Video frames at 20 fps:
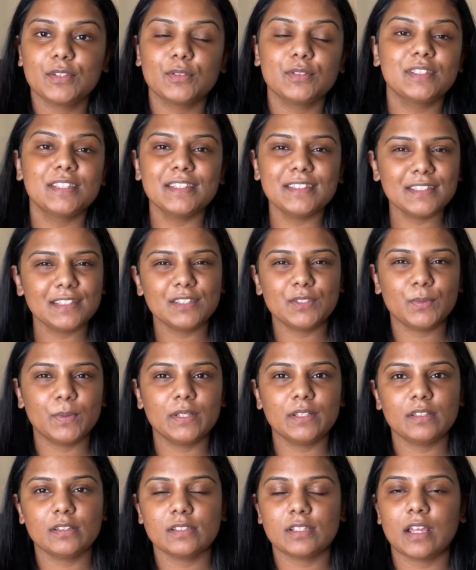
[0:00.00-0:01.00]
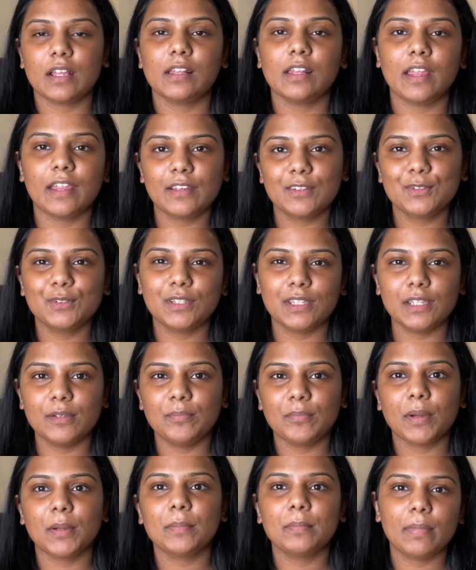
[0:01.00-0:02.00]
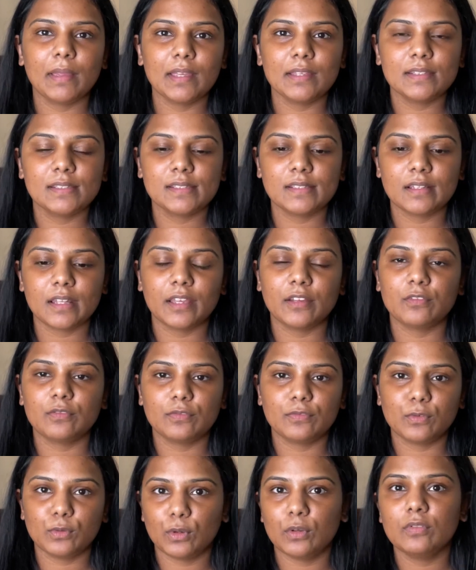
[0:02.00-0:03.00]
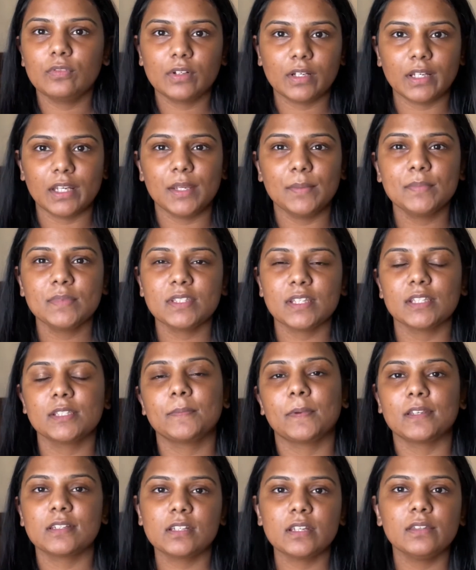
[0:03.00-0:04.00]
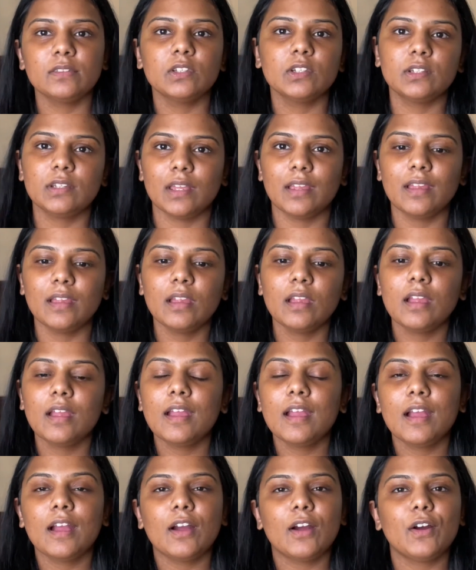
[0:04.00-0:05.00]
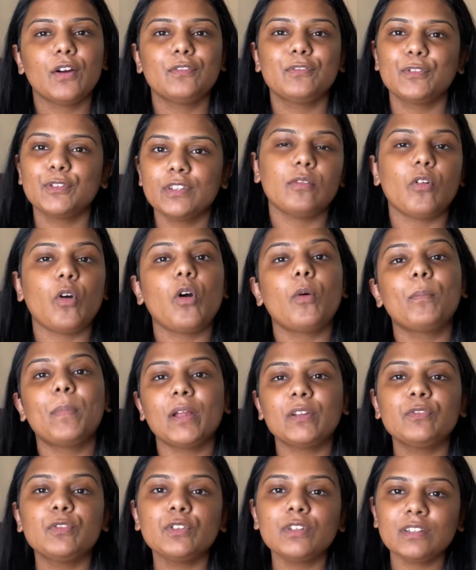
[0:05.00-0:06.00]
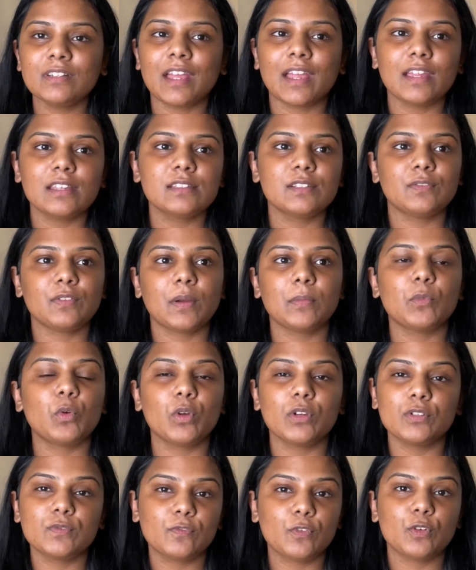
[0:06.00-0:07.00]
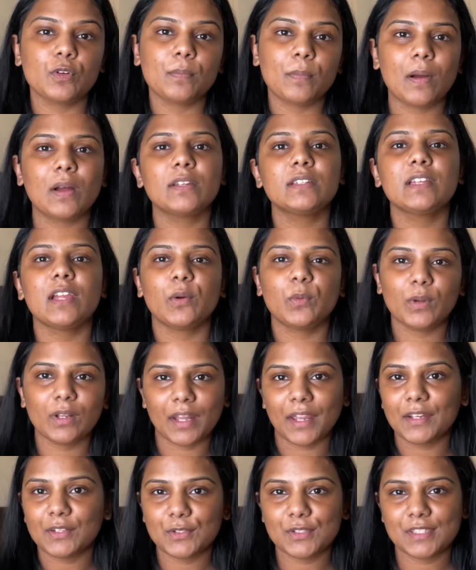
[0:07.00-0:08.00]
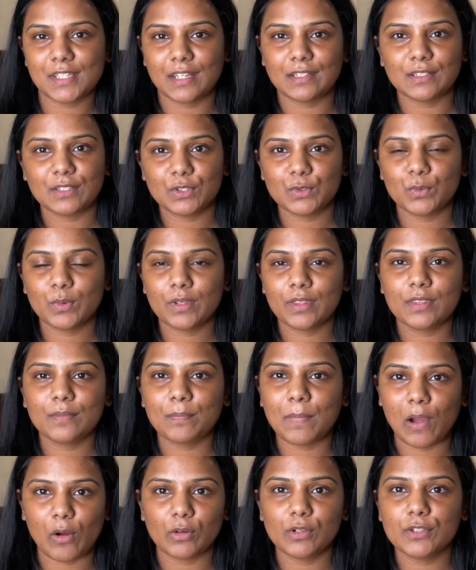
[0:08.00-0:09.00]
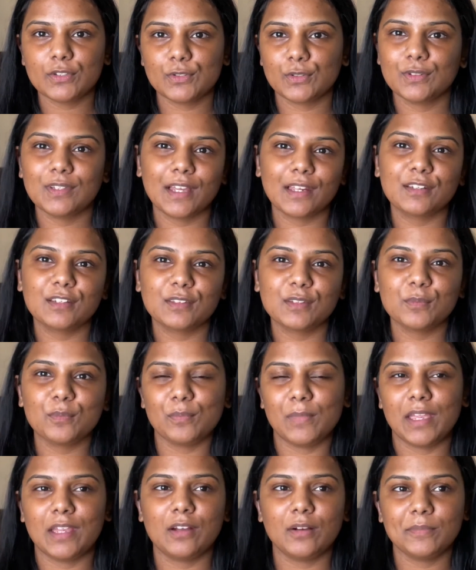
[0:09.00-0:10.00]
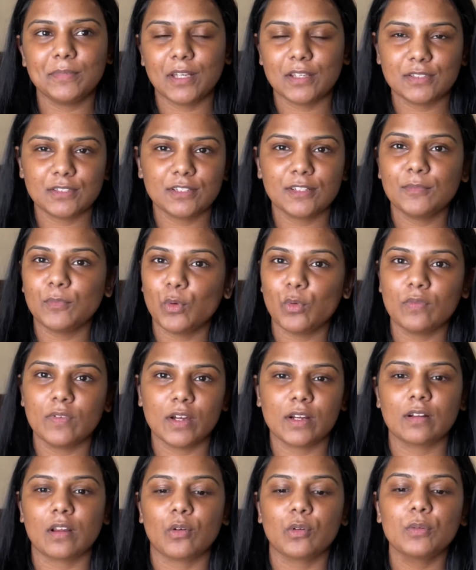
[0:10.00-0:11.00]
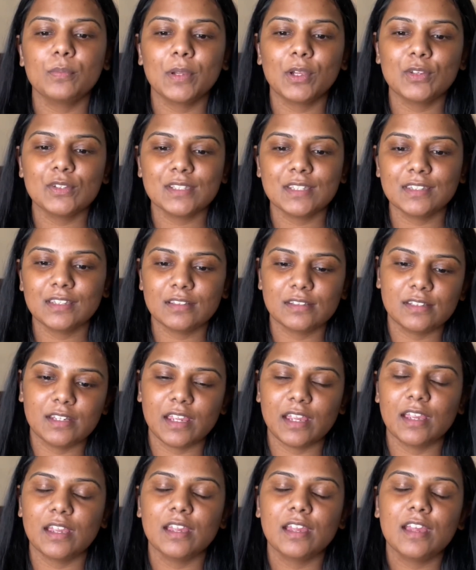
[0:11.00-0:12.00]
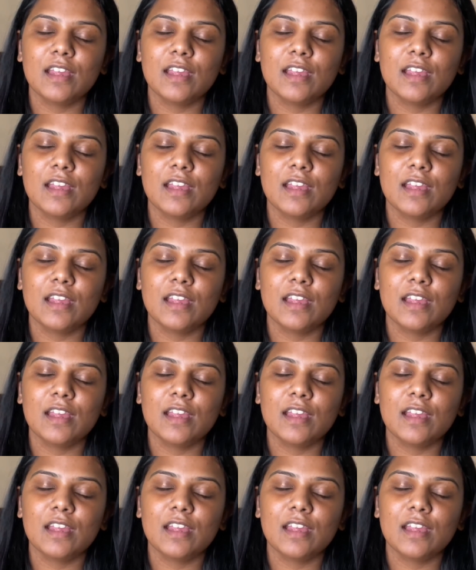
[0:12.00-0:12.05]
since it's winters, I like to keep my base like full of creams, especially in the day. But for the nights, if I'm going for a party, I would like to set it with powder so that the makeup doesn't move around, because in the day